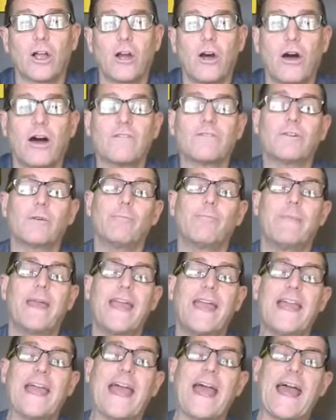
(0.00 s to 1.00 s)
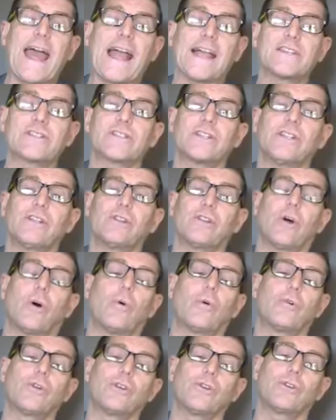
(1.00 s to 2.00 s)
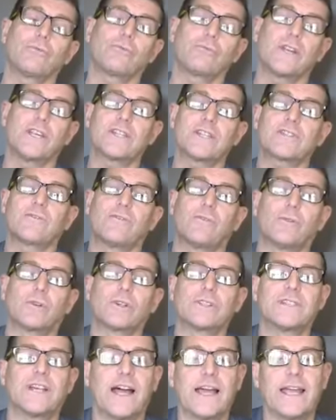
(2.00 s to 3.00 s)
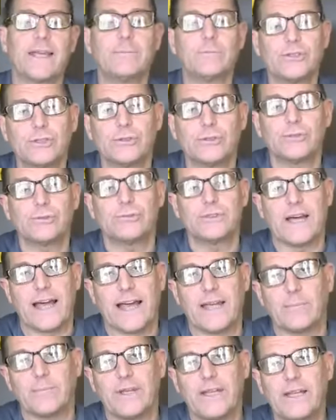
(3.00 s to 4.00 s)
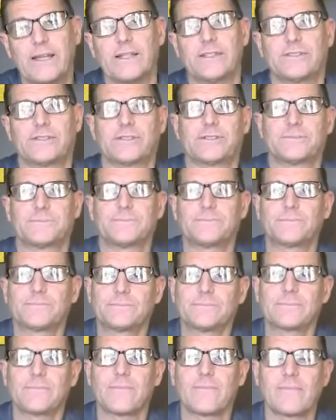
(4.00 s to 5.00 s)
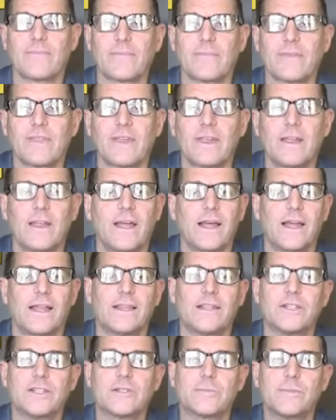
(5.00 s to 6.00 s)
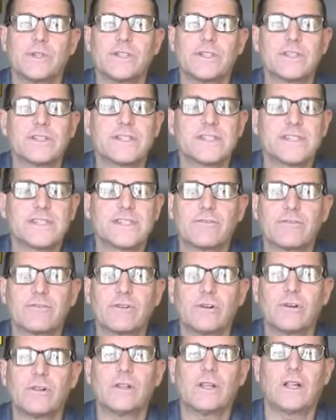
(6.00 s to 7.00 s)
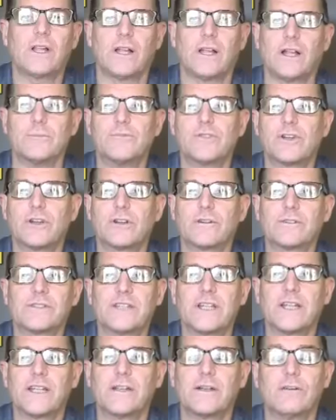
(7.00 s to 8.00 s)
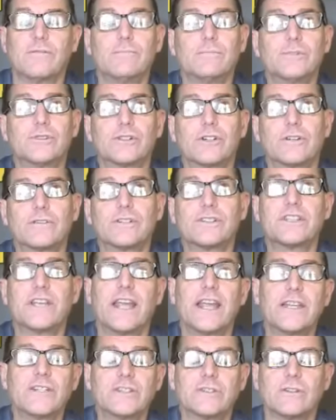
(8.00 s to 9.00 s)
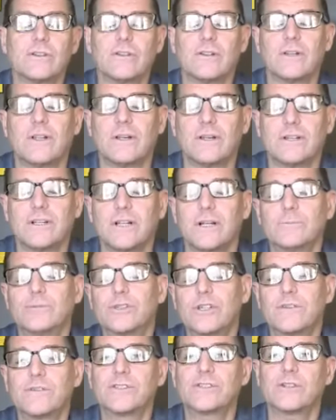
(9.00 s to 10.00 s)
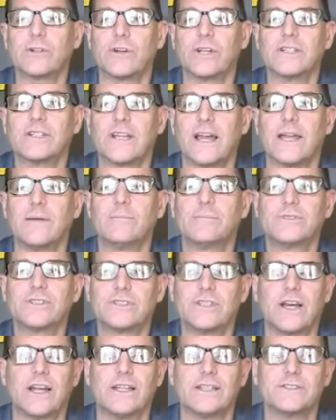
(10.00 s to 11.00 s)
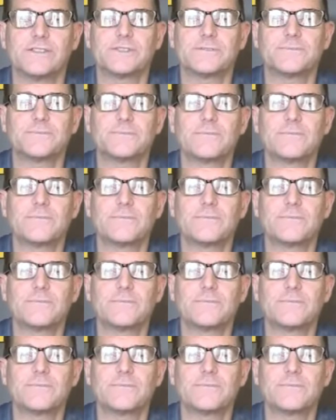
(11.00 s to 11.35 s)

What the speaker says: Coffee may actually lower your risk for type 2 diabetes. There's been several observatory-type studies